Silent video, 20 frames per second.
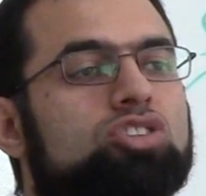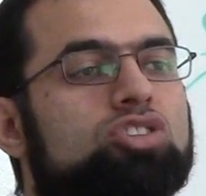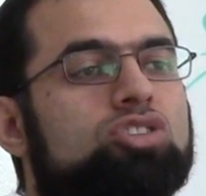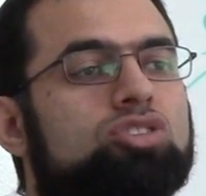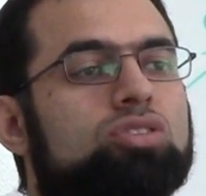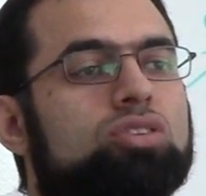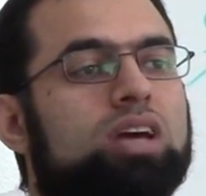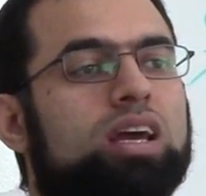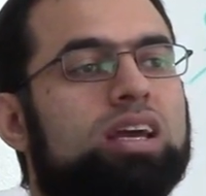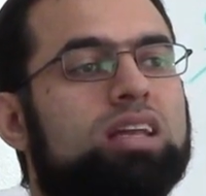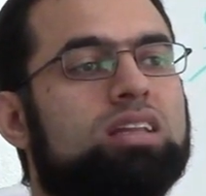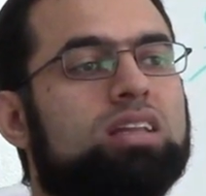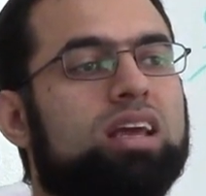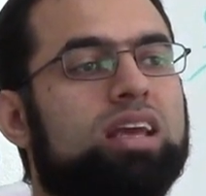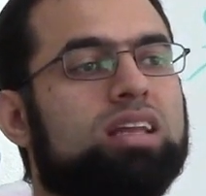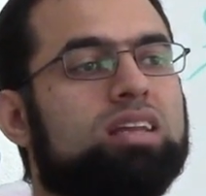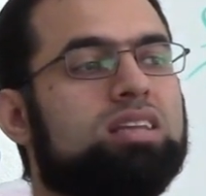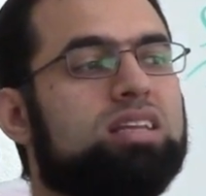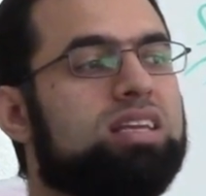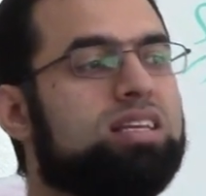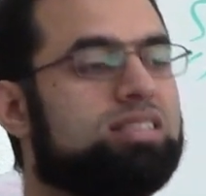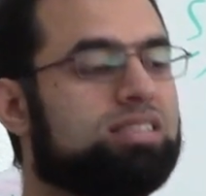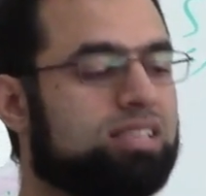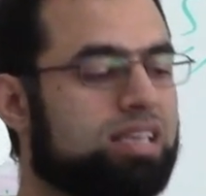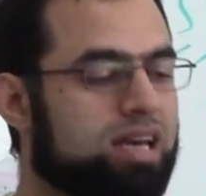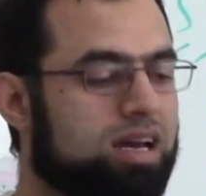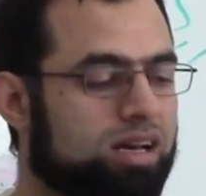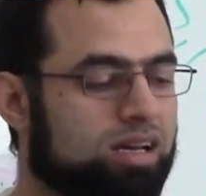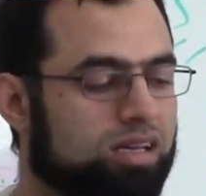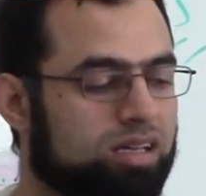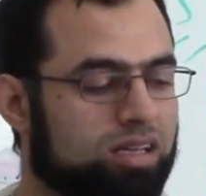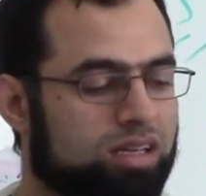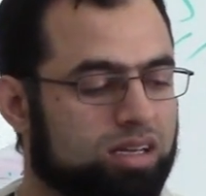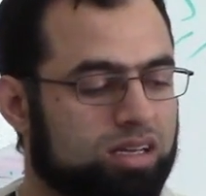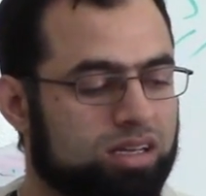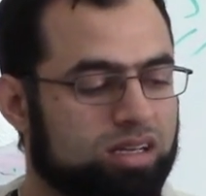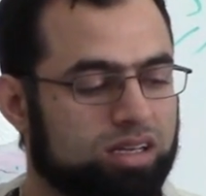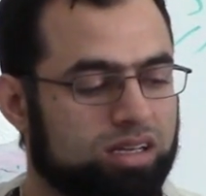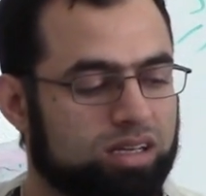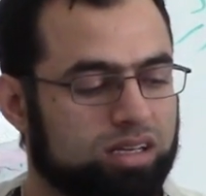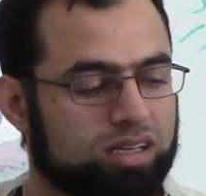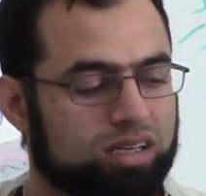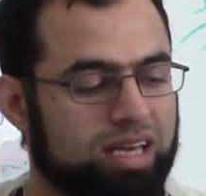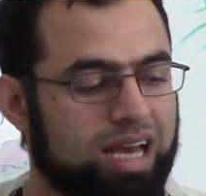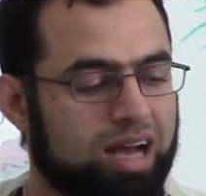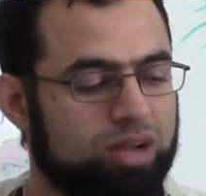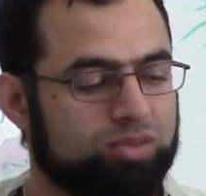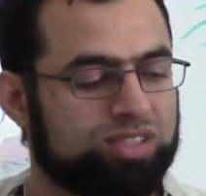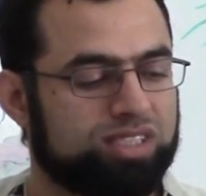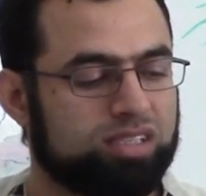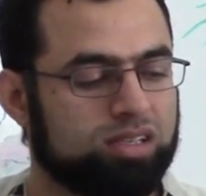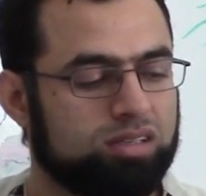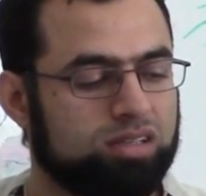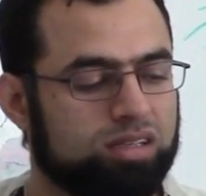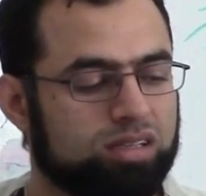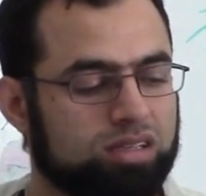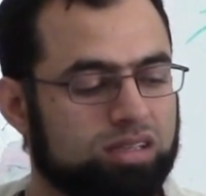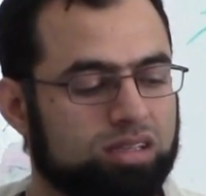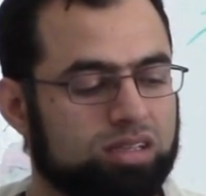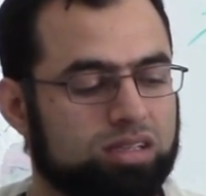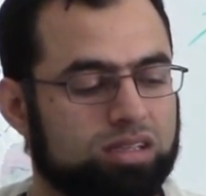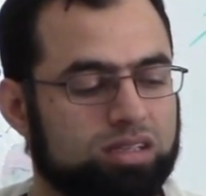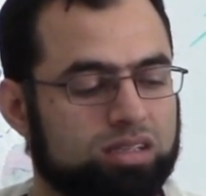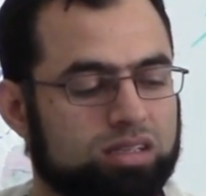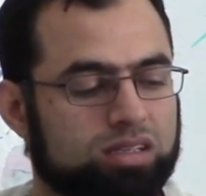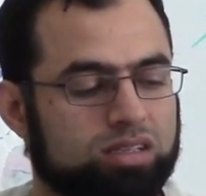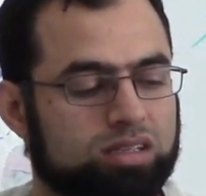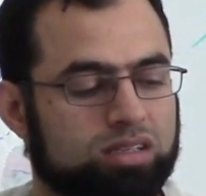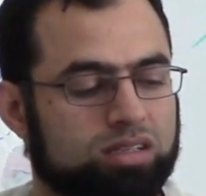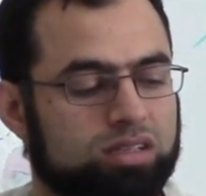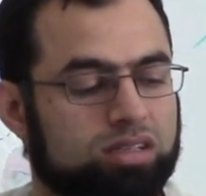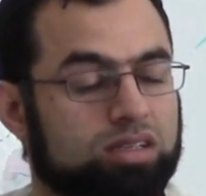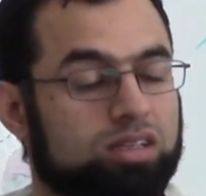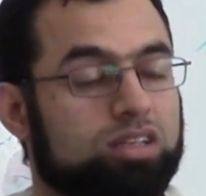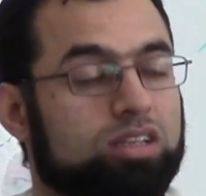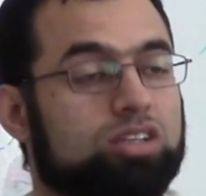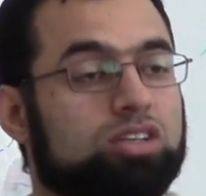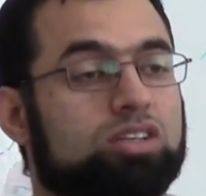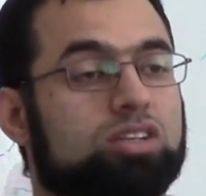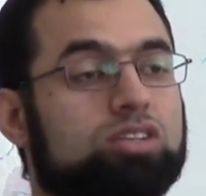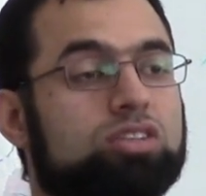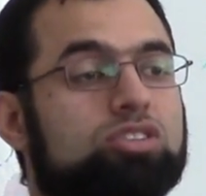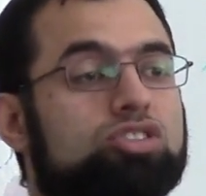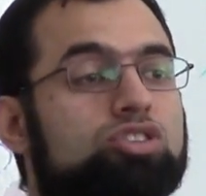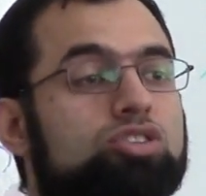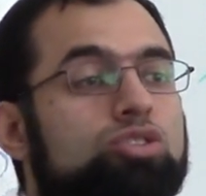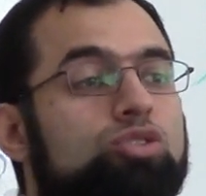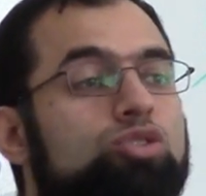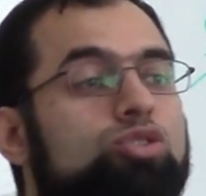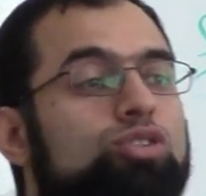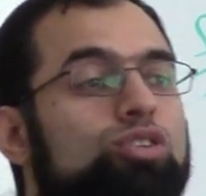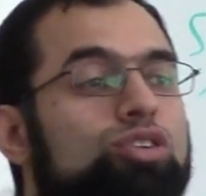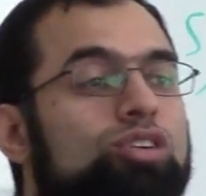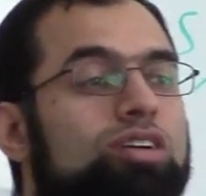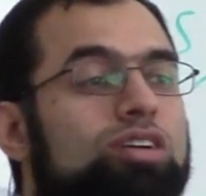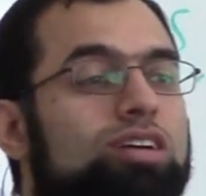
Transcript: to, in, in Nicaea Council to